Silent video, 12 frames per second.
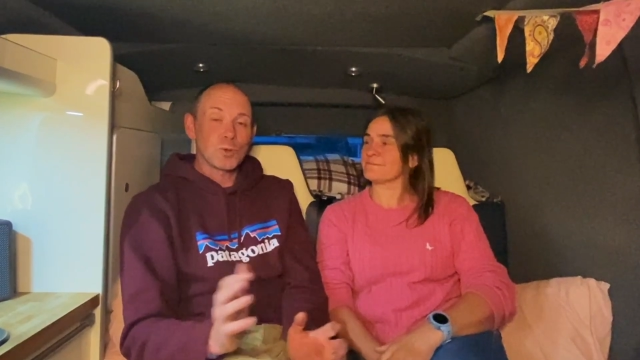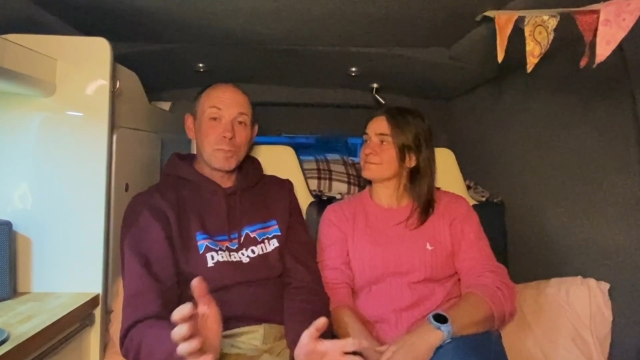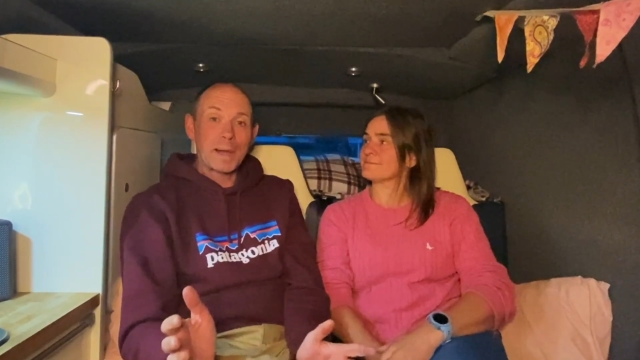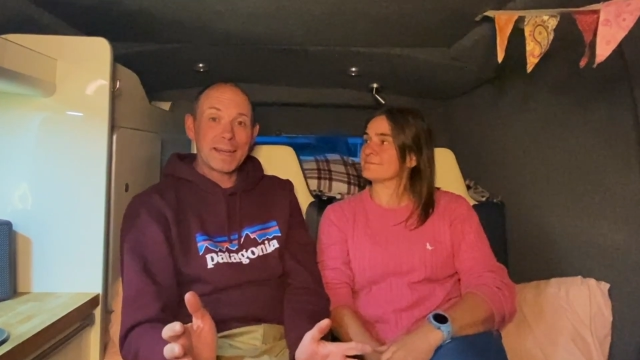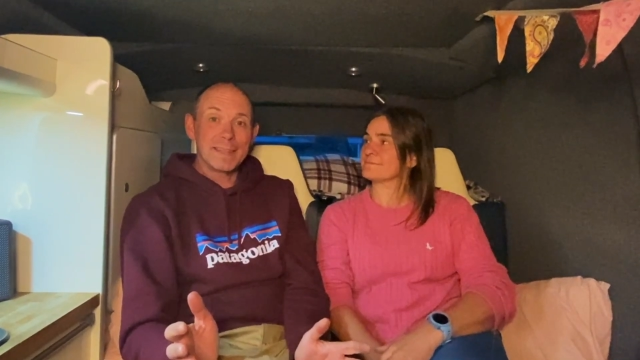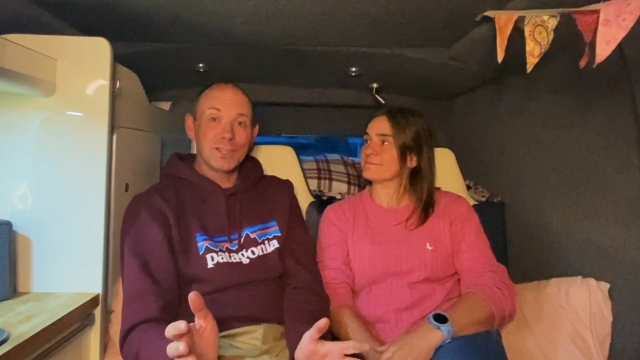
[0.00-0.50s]

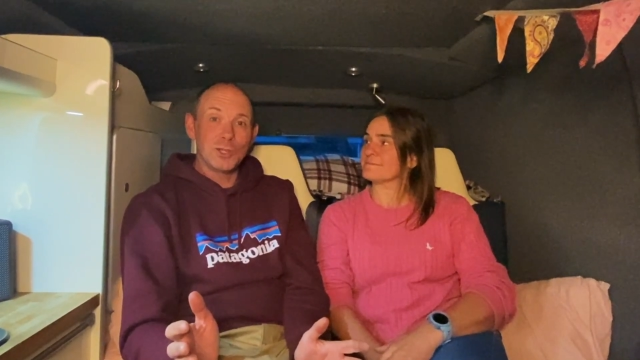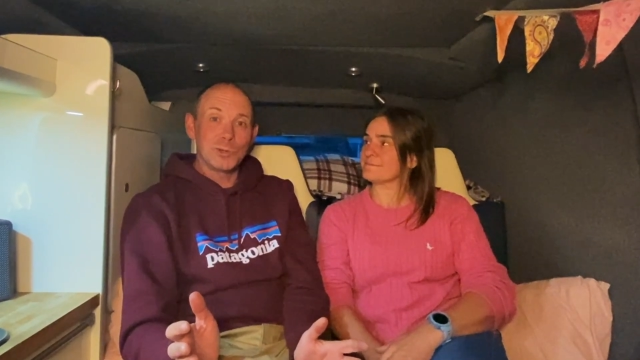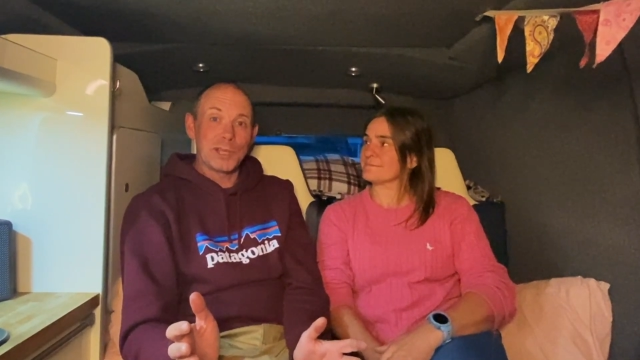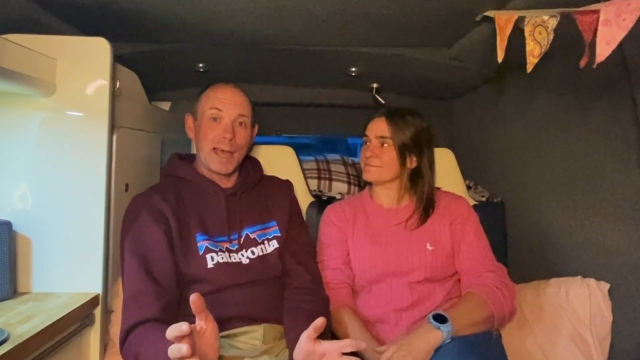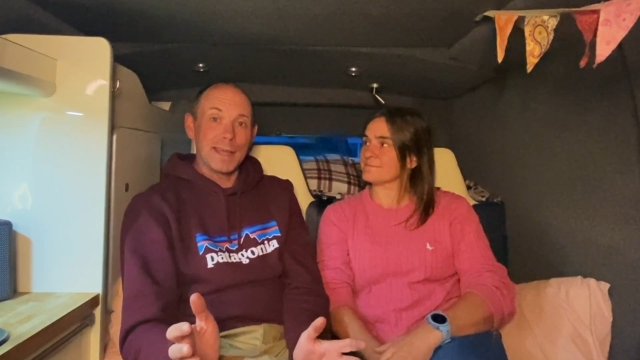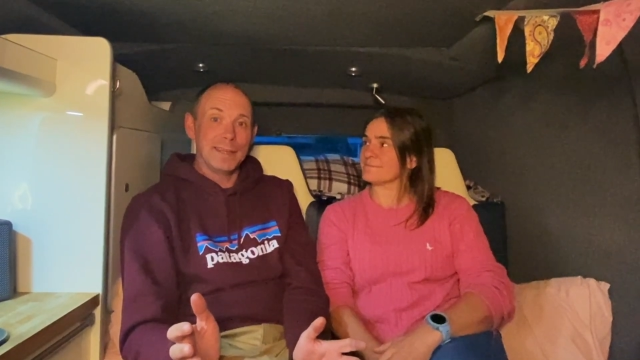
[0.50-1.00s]
Speaker 1: back in the
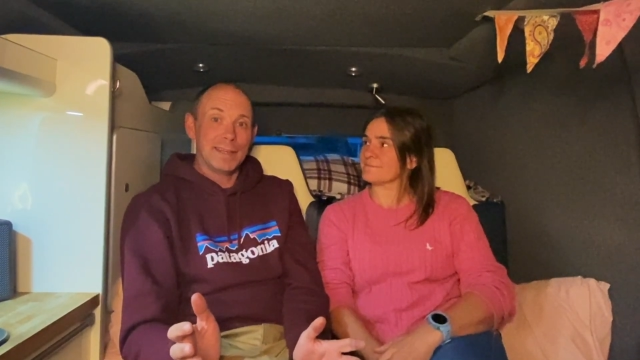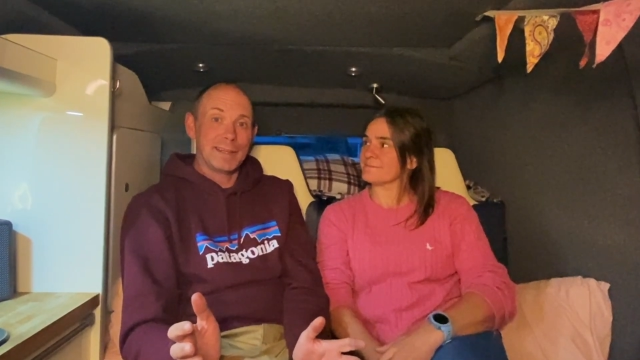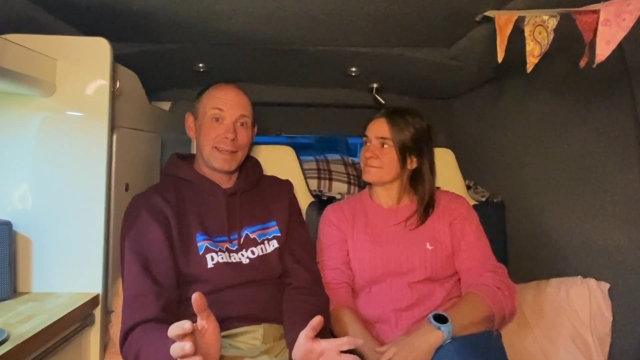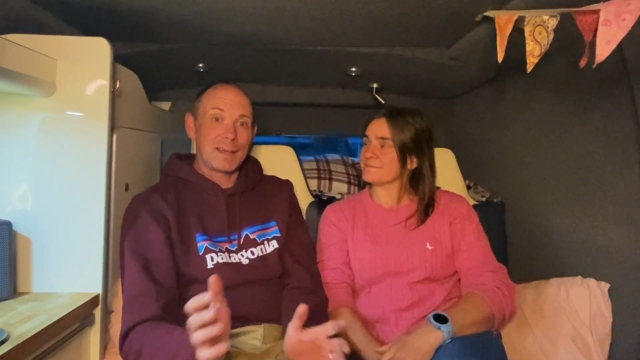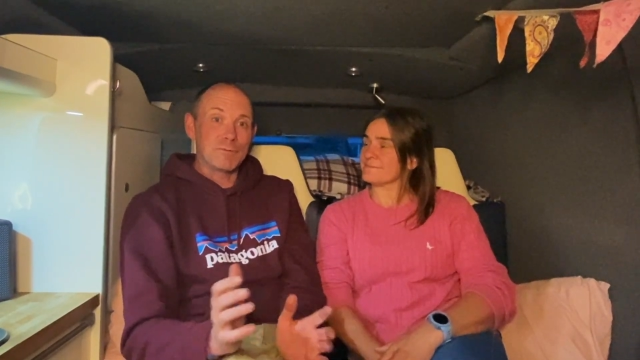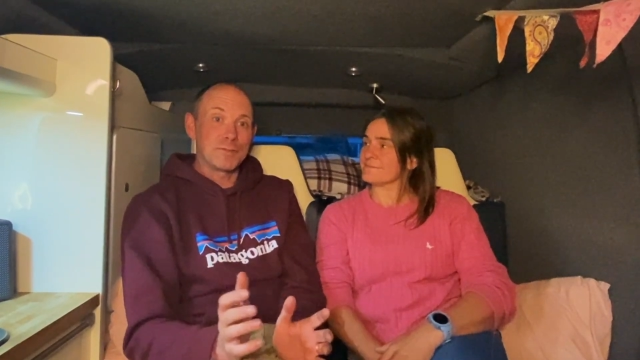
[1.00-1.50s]
UK,
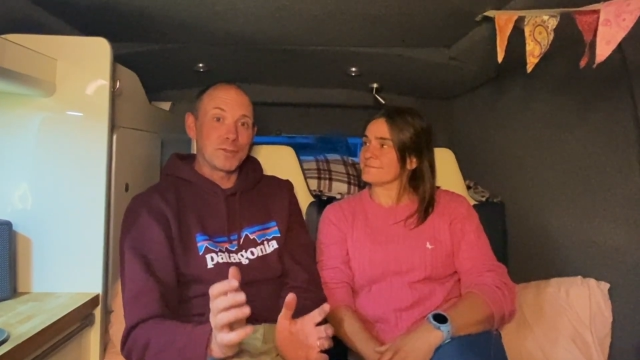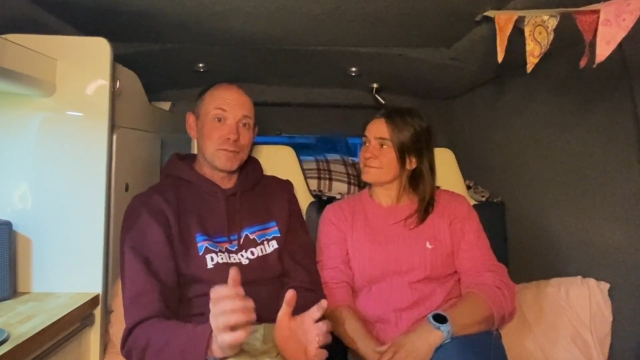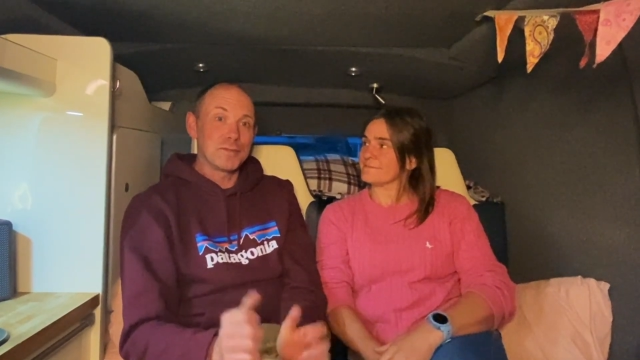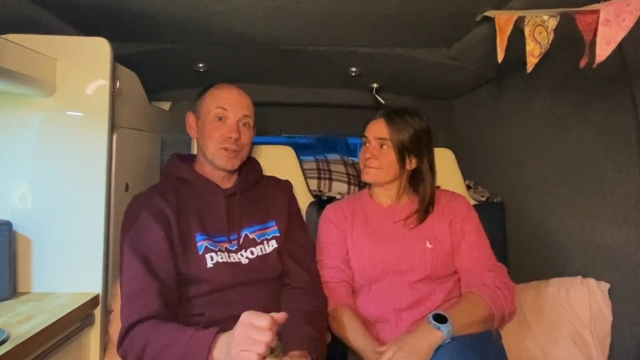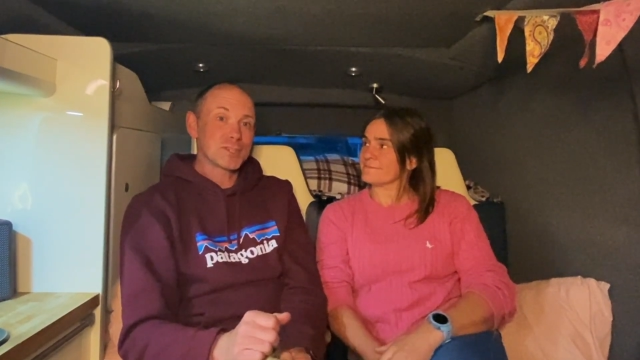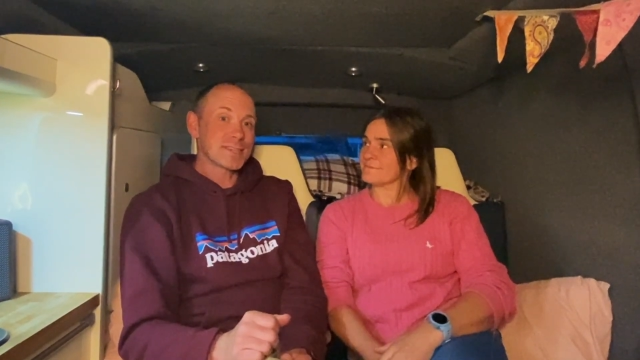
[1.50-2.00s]
and for the
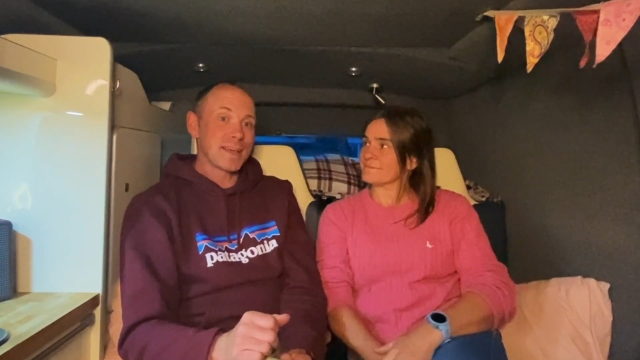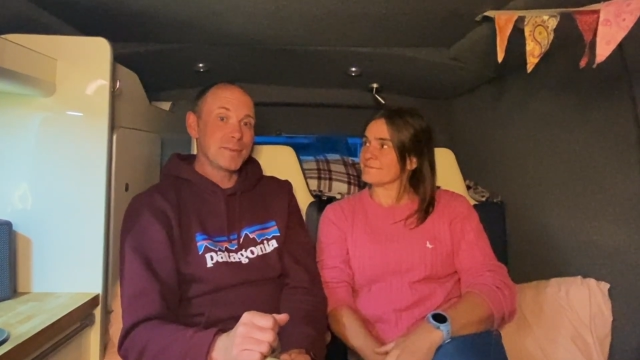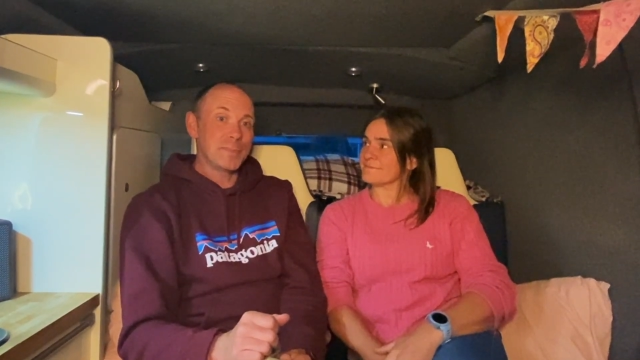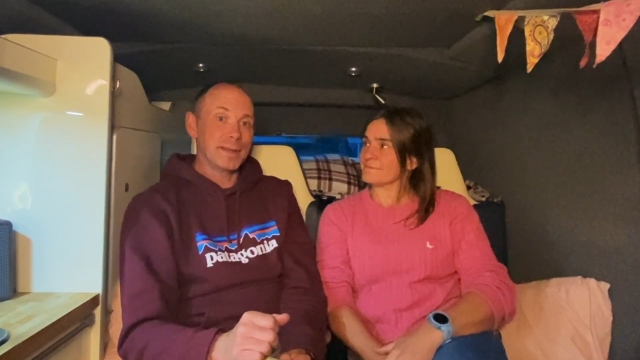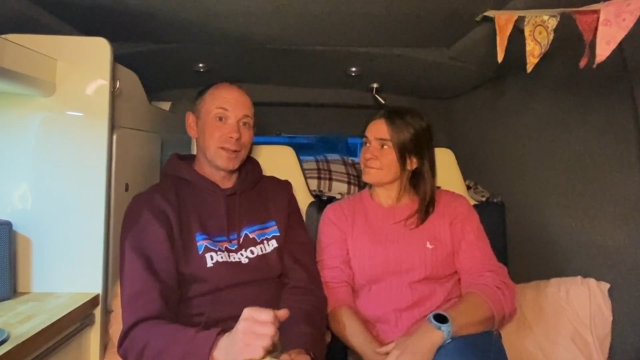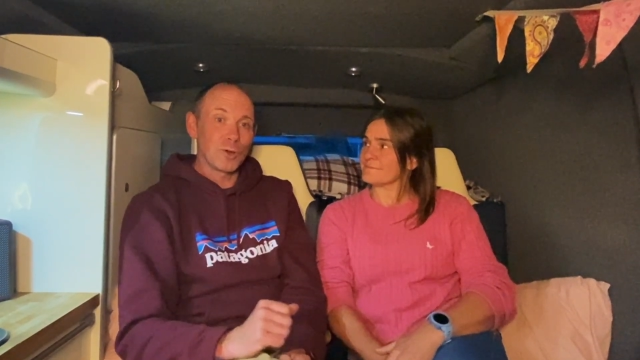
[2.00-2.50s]
first
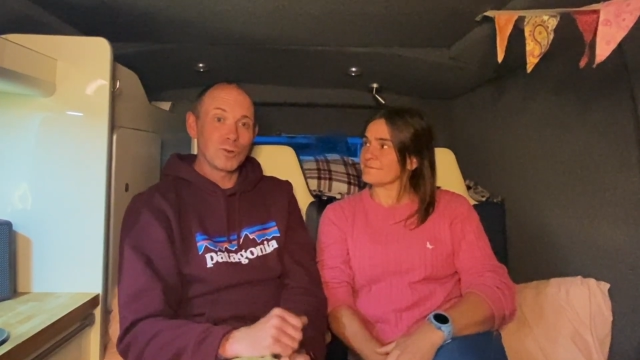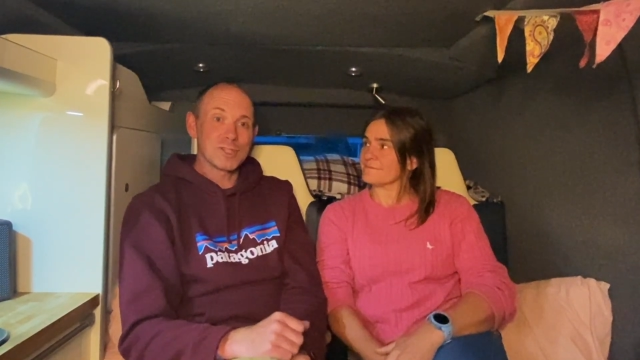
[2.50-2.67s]
time in a long